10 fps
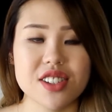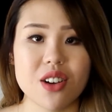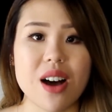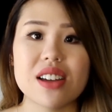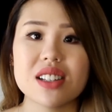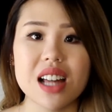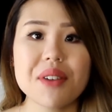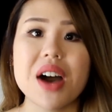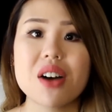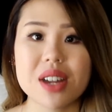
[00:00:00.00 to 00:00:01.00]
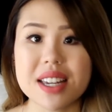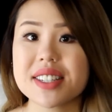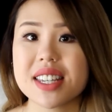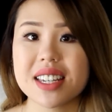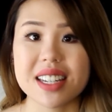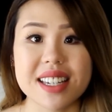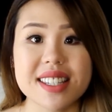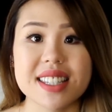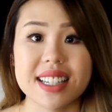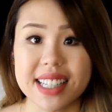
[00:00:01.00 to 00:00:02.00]
So I love how easy it
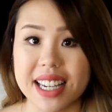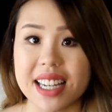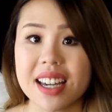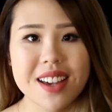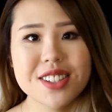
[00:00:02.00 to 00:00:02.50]
is to clean.